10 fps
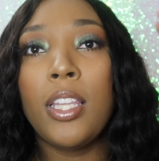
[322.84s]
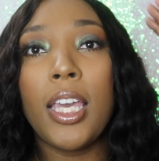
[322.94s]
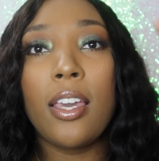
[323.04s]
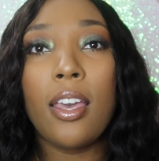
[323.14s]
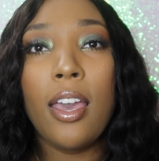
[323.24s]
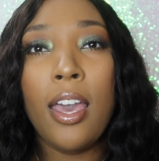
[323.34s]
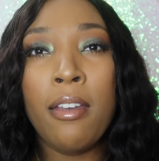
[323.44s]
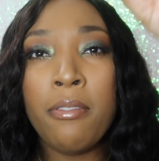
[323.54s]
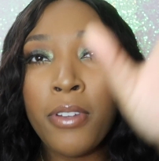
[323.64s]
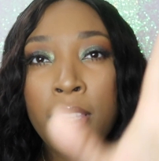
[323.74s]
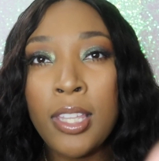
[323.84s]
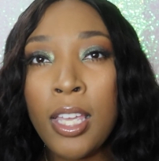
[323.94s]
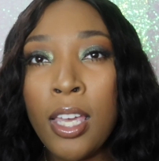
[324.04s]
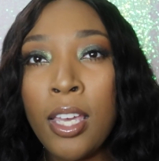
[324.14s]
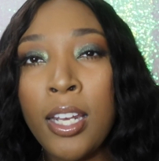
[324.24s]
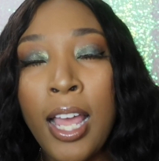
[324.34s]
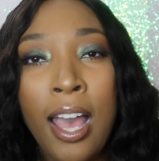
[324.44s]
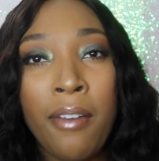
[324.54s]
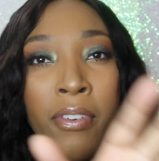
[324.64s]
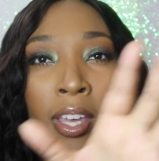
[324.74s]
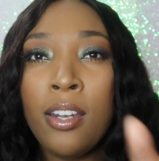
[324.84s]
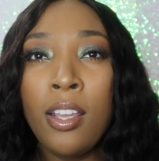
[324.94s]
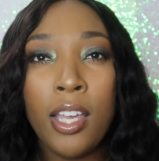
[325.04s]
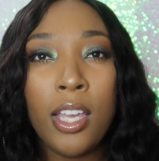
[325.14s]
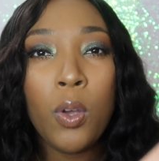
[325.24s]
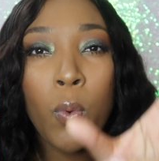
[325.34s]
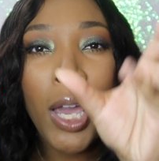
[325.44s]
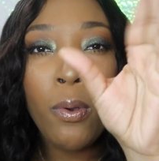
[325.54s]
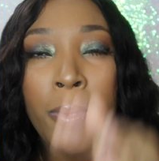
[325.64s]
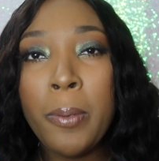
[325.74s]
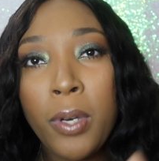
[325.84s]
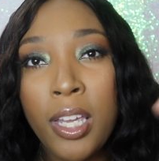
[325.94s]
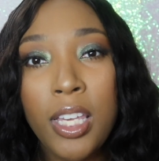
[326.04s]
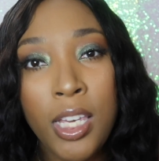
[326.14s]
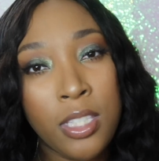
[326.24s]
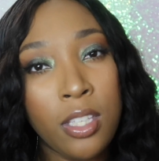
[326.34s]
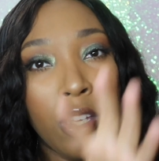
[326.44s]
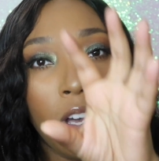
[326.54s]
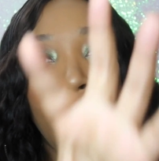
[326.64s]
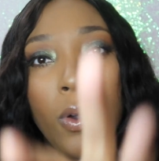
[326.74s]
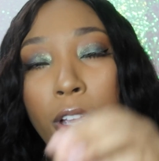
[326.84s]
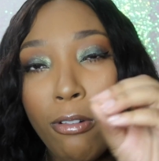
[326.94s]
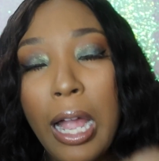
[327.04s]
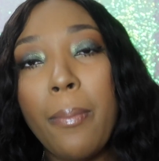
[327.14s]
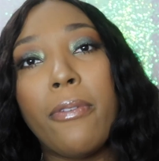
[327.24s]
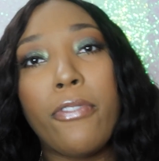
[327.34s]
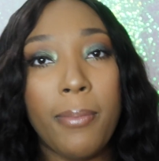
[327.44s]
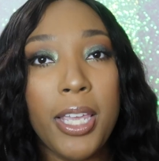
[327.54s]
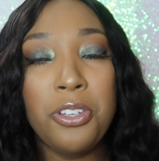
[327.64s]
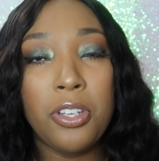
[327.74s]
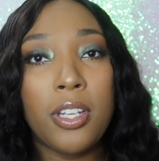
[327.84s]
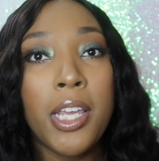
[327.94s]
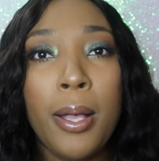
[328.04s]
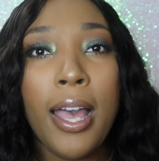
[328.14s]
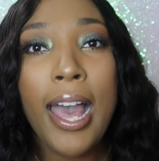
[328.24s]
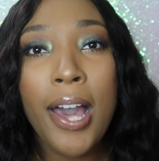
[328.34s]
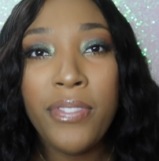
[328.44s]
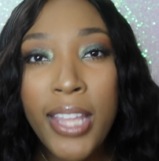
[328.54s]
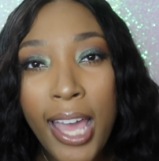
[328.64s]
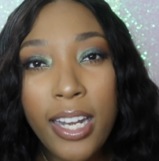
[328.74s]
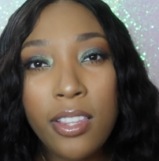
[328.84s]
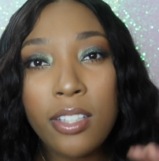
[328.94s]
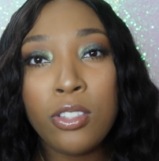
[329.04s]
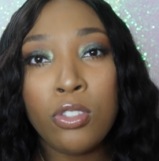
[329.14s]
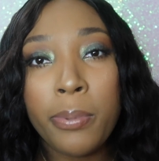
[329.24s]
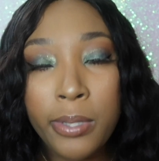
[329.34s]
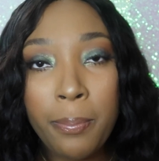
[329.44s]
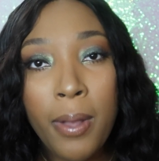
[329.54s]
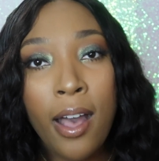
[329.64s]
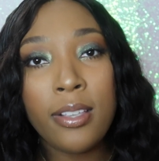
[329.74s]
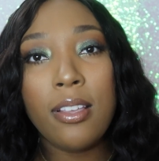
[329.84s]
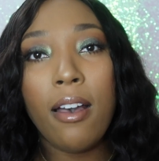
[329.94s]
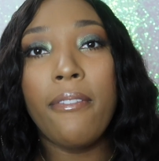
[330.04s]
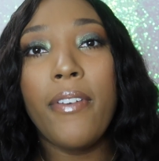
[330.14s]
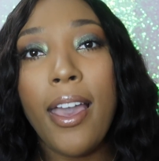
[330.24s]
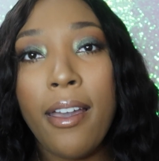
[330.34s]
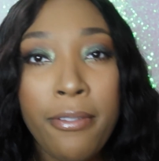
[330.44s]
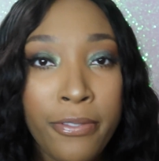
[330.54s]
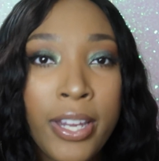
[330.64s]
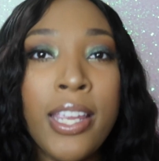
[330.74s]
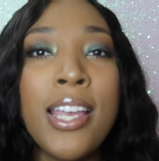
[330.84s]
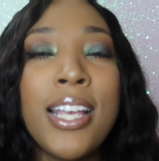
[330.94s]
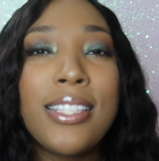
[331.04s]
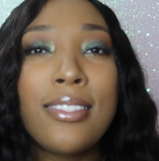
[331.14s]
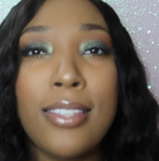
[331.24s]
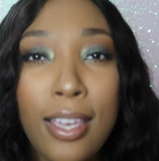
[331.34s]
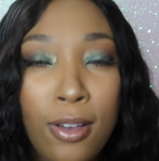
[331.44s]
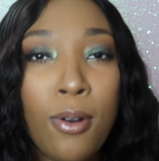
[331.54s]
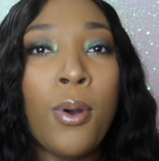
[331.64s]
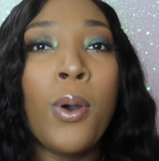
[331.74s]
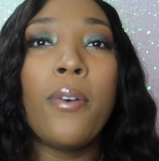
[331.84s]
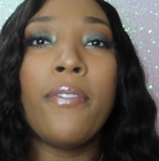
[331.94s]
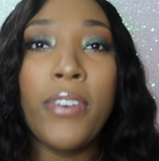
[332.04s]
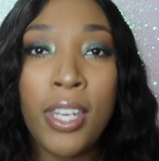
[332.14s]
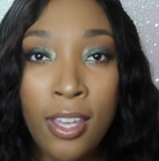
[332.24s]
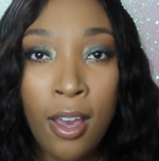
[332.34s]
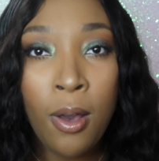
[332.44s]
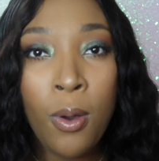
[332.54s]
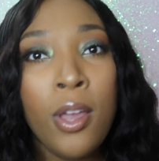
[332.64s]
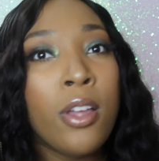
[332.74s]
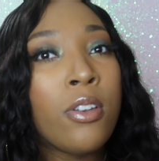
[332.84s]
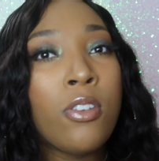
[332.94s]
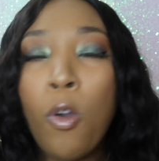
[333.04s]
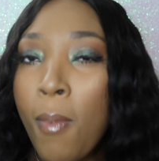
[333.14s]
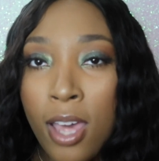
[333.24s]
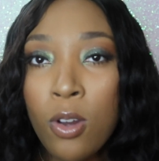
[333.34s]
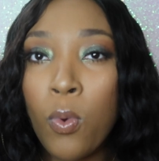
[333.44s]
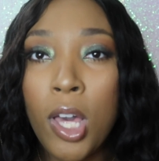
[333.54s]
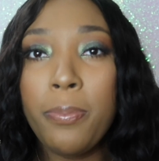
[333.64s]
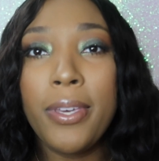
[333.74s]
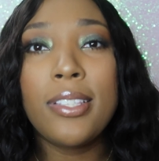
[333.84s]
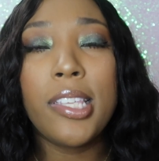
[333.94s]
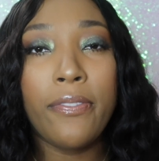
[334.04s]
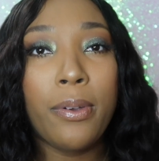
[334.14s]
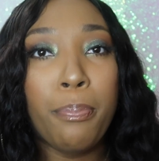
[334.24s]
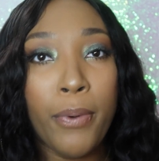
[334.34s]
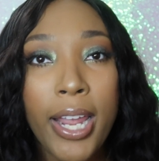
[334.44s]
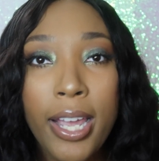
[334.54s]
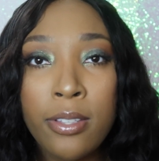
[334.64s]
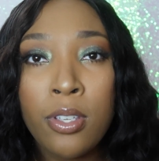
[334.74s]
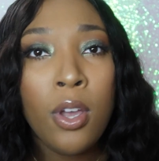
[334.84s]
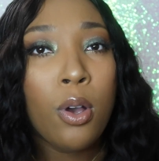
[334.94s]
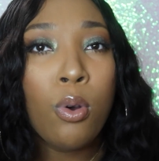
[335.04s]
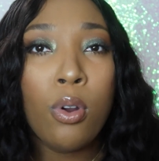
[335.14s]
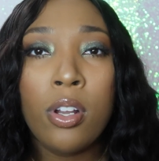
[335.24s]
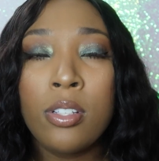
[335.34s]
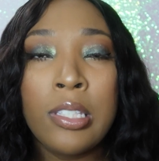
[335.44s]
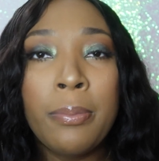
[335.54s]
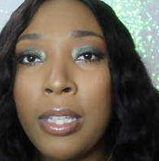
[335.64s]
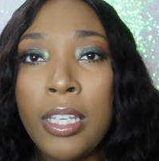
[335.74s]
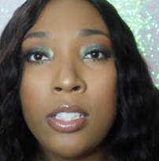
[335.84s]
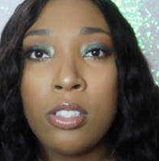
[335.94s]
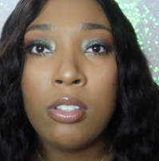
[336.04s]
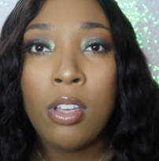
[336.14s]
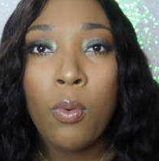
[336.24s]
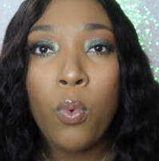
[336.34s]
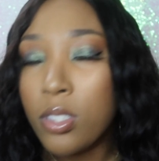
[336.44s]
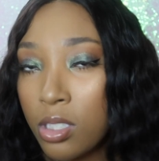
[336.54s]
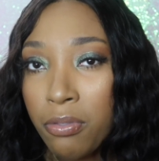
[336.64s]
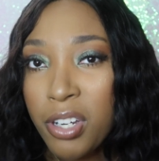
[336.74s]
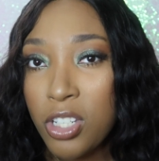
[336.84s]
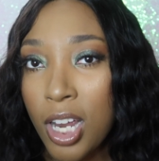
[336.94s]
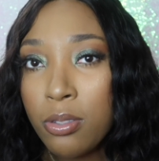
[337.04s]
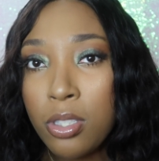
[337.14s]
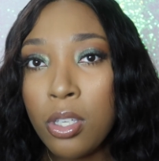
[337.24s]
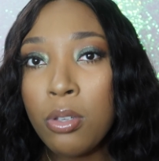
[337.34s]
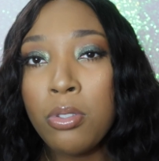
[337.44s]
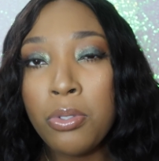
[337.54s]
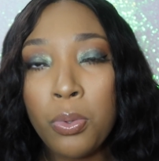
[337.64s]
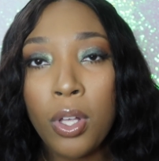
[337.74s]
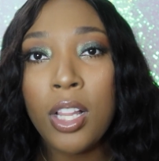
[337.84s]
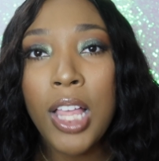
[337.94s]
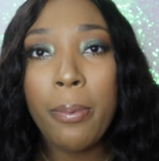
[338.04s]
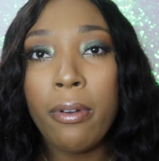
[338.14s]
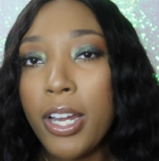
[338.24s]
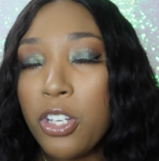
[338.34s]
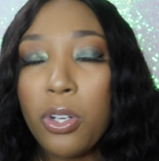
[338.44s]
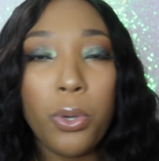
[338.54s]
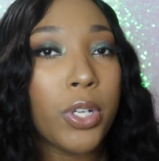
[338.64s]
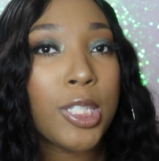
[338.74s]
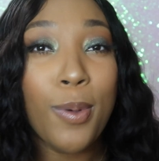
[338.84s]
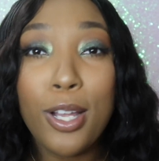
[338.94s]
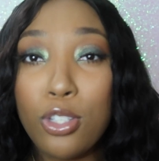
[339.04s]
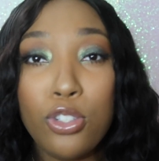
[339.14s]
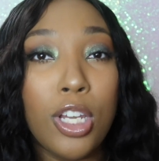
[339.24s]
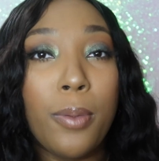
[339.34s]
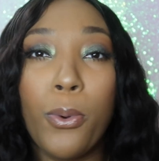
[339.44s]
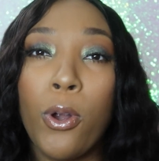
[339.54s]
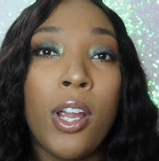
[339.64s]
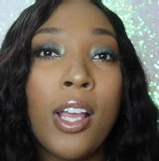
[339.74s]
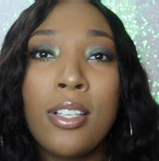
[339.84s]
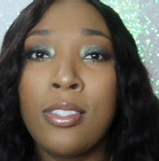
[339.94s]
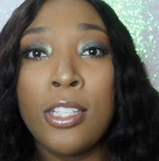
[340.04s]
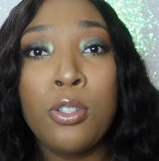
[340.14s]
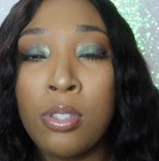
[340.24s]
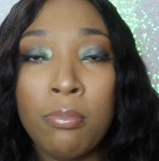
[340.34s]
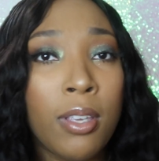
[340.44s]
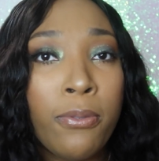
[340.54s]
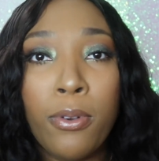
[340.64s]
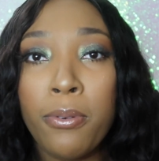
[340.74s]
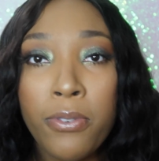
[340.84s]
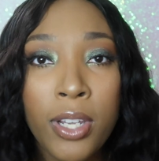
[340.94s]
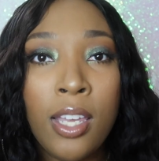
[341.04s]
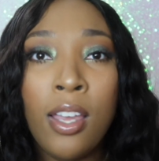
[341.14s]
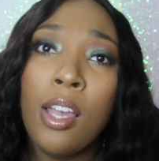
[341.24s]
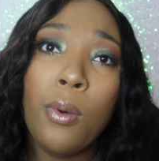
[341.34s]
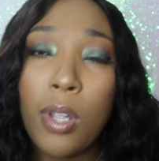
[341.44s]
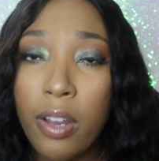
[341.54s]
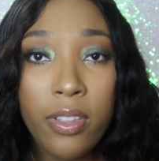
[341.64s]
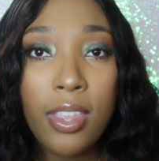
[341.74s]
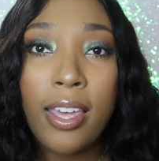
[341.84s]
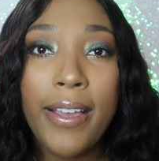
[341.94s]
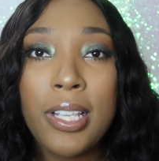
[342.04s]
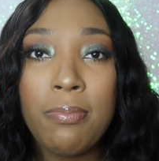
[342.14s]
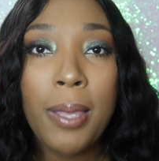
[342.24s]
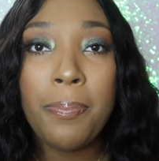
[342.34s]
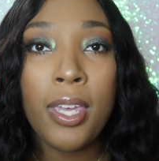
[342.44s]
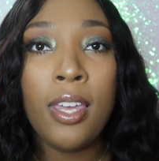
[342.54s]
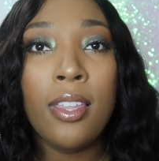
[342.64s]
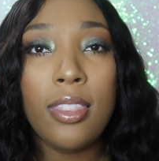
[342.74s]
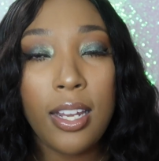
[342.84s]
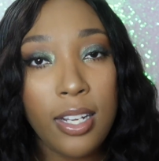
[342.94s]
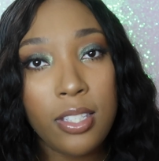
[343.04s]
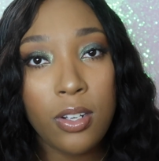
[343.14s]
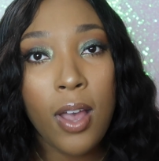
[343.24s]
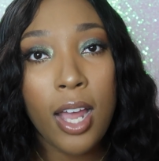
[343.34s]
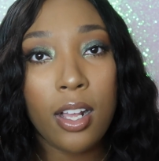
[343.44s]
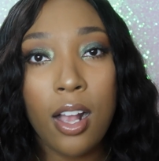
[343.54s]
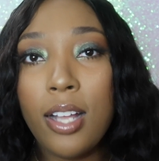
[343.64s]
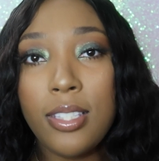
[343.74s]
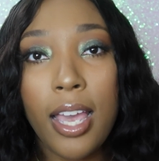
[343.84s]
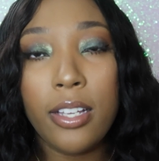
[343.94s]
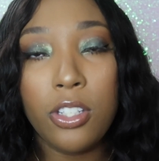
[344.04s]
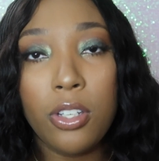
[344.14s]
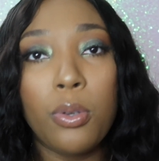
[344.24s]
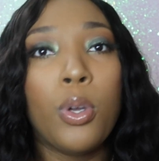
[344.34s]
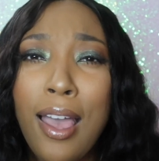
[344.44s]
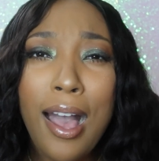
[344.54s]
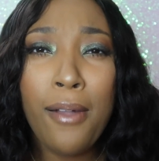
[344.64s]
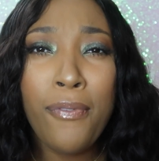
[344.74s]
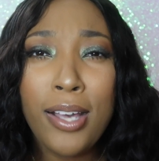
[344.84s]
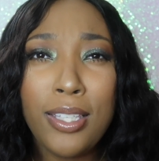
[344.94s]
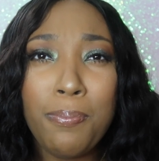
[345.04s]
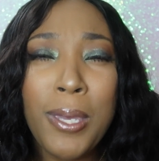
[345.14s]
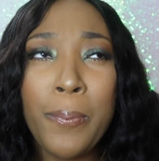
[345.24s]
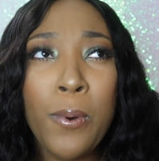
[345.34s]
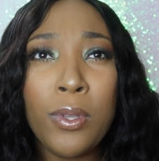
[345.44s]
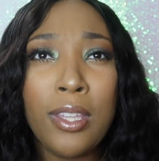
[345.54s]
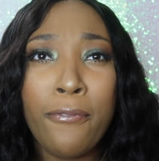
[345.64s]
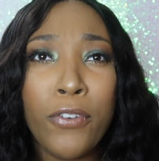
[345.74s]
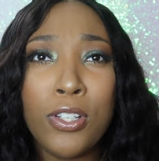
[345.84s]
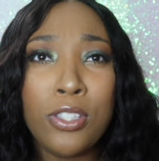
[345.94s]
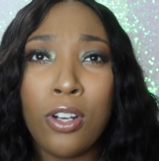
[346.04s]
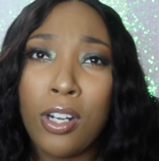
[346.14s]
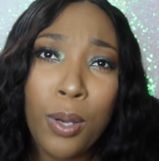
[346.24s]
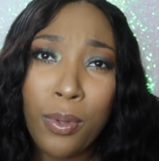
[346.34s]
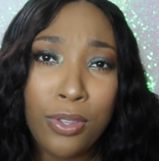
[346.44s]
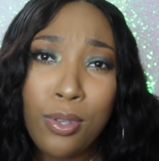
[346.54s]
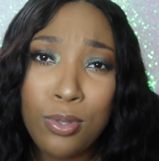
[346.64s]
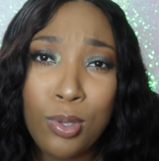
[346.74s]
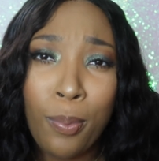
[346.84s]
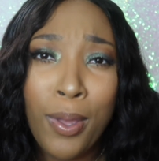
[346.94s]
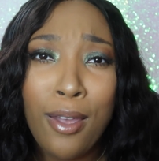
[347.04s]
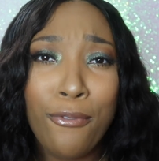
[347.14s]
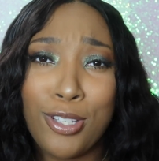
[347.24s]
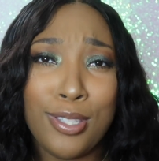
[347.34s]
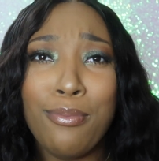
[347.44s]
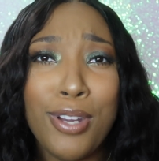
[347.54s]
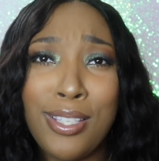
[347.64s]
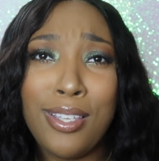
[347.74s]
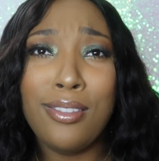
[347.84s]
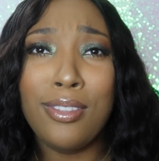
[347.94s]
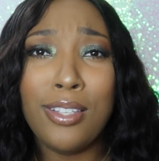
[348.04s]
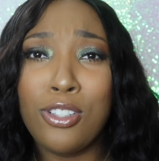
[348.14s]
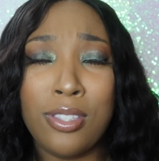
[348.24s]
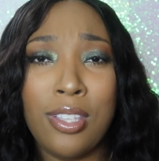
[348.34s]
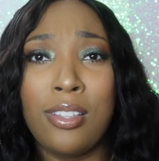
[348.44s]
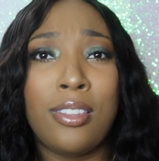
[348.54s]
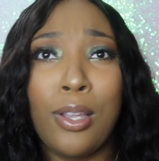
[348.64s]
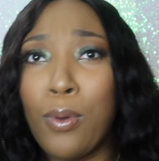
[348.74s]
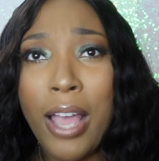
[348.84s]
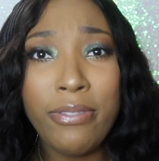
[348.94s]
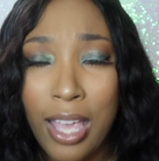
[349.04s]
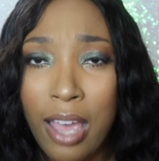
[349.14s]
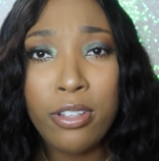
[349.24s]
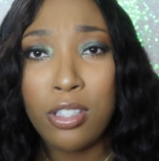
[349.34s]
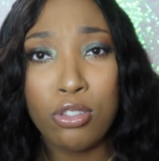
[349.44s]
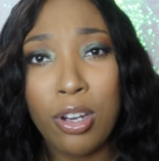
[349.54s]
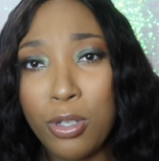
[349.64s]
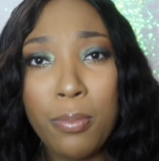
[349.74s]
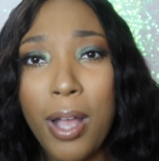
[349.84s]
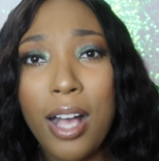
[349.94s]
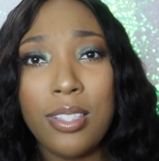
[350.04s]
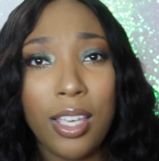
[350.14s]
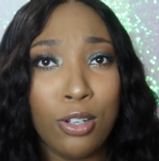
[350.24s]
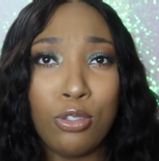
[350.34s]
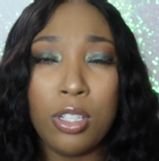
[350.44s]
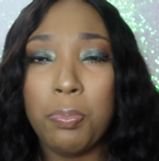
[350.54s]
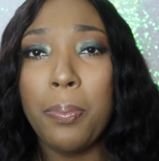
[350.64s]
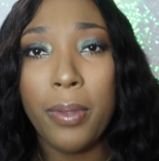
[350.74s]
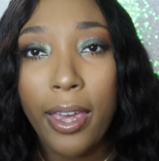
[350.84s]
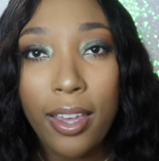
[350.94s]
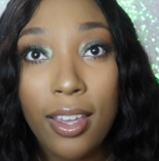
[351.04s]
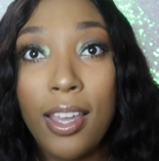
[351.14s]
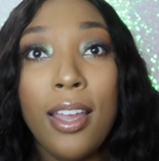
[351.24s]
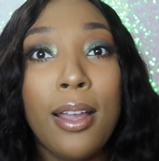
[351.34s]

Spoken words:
link everything, and have it in a way where people can easily go and grab information. Have that in the description box of every single video, no matter what, because if a brand or something wants to reach out to you to do a collaboration or a sponsorship or send you something for free, whatever the case may be, they need to know how to contact you. I find that people, when they first start out with YouTube, for some reason, they just think that they don't have to have a description box, like it'll just be blank.